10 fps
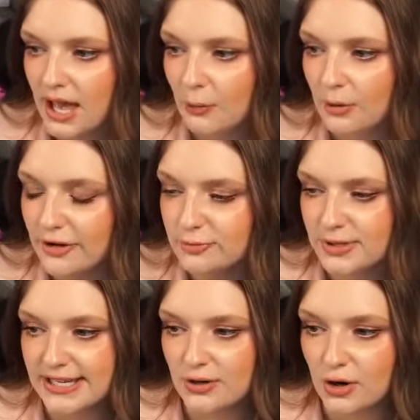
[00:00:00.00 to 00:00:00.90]
I've
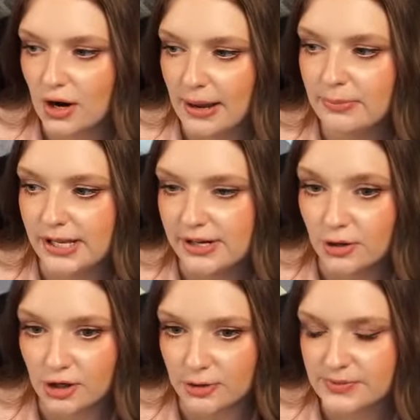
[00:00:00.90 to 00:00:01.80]
played, I played
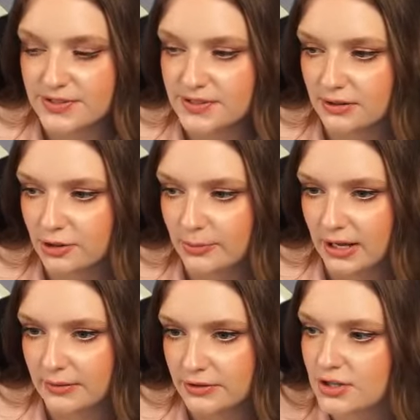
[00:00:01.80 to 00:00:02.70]
Herbs a little bit
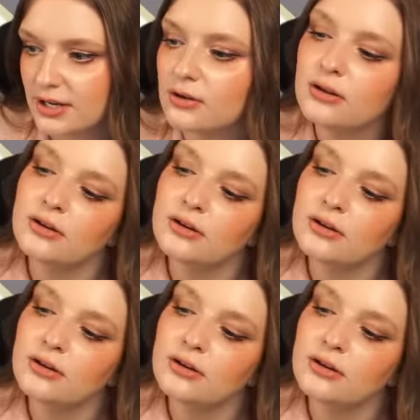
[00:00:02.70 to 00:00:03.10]
on the channel.